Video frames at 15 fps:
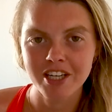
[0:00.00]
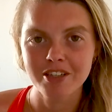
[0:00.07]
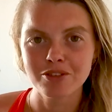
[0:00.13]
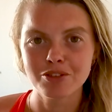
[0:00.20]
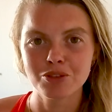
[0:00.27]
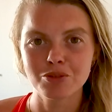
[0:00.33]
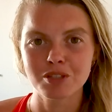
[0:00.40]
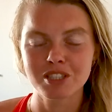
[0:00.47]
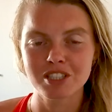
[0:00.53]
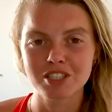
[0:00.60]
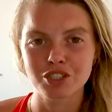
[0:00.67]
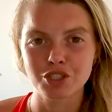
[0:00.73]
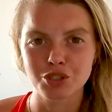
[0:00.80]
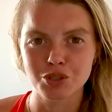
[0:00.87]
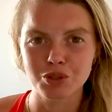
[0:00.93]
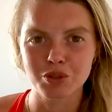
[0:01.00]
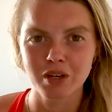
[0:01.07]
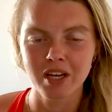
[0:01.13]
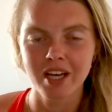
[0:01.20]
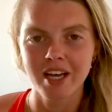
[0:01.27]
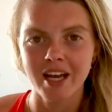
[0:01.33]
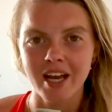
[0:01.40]
can you do with this shoe.
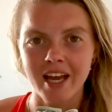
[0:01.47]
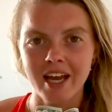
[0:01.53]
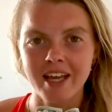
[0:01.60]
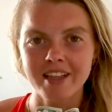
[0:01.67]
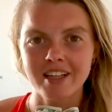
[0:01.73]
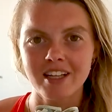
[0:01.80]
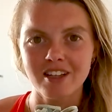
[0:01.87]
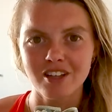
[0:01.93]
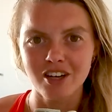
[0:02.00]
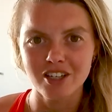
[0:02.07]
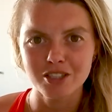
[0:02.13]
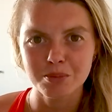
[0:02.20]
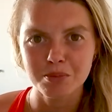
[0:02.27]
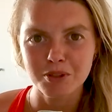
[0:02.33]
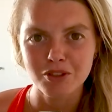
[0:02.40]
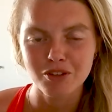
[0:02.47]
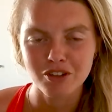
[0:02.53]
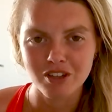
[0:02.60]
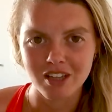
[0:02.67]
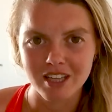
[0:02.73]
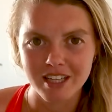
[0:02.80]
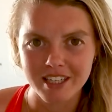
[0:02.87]
And last but
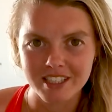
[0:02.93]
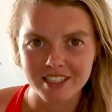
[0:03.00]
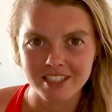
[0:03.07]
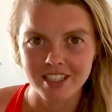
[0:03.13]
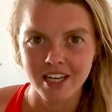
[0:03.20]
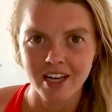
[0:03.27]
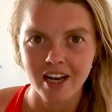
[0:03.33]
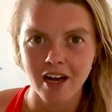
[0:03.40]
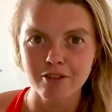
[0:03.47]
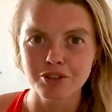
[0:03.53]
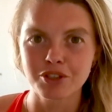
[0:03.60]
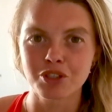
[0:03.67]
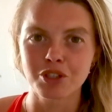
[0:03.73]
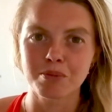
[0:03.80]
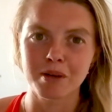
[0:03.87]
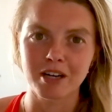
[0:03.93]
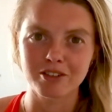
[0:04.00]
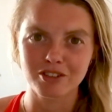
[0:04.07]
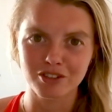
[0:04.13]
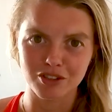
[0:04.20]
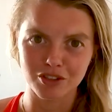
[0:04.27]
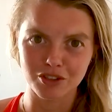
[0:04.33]
not least, I will talk
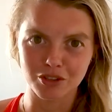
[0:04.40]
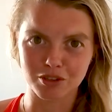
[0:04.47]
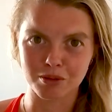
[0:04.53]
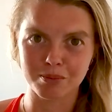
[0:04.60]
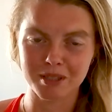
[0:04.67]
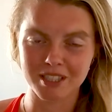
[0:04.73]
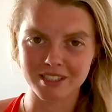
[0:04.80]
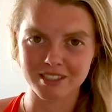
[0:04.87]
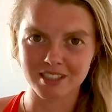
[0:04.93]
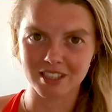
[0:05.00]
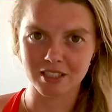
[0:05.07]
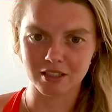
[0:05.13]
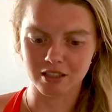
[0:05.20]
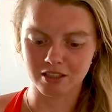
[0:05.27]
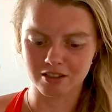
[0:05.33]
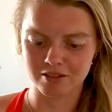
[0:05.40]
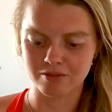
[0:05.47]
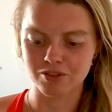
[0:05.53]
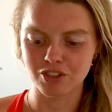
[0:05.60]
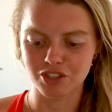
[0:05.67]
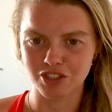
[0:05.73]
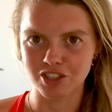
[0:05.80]
about the durability, like
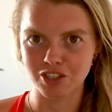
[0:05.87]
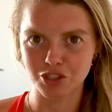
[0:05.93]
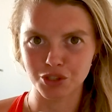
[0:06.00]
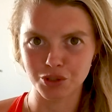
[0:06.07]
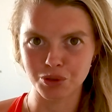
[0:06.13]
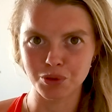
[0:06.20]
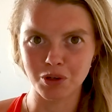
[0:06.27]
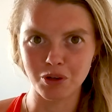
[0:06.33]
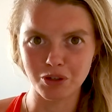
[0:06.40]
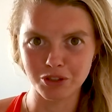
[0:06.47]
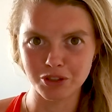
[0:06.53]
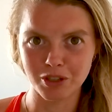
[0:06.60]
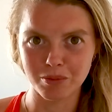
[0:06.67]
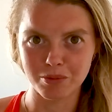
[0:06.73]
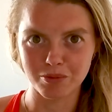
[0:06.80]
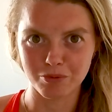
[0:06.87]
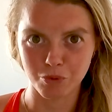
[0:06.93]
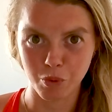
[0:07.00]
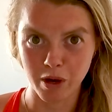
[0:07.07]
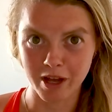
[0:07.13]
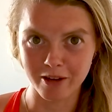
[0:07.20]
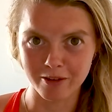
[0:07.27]
does this shoe hold up
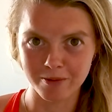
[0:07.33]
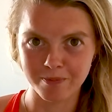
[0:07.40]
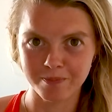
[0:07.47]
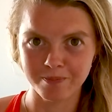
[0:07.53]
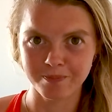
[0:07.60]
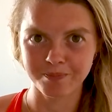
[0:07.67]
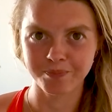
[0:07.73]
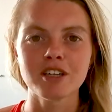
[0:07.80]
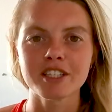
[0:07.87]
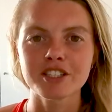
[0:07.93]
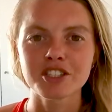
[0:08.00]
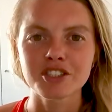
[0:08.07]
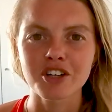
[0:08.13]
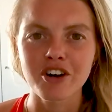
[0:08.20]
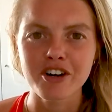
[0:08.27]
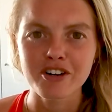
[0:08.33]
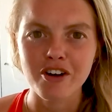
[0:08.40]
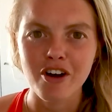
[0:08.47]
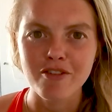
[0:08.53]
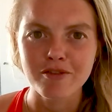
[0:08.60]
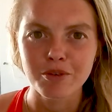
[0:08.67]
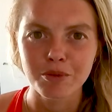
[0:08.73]
well? So let's start
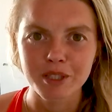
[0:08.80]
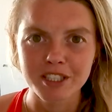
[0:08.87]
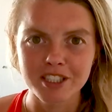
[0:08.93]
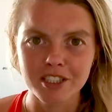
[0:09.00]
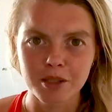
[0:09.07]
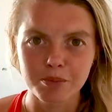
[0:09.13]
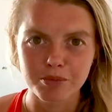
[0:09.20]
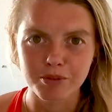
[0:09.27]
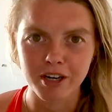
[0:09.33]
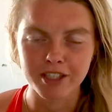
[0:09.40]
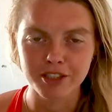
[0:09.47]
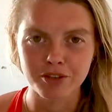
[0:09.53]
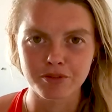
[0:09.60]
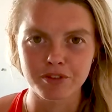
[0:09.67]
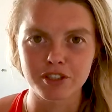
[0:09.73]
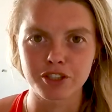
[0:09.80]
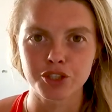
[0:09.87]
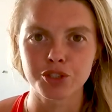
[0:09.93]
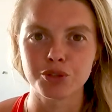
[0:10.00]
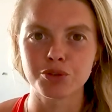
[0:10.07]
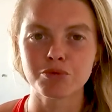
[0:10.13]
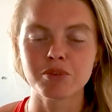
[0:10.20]
off with the price of this
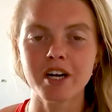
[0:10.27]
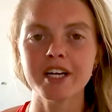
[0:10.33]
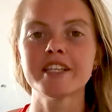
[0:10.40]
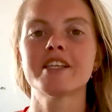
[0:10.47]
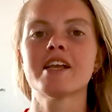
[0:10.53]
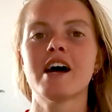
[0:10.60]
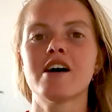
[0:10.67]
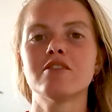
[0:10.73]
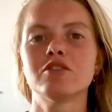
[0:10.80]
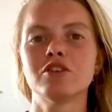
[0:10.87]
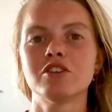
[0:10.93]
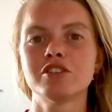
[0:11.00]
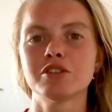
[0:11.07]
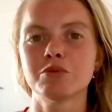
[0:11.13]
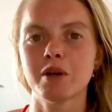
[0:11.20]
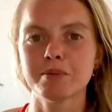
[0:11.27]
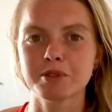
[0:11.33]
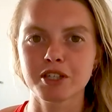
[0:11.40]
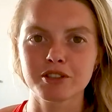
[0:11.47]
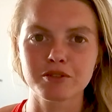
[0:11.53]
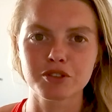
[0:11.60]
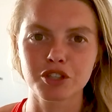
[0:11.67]
shoe. Right now on the
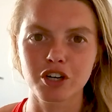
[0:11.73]
website of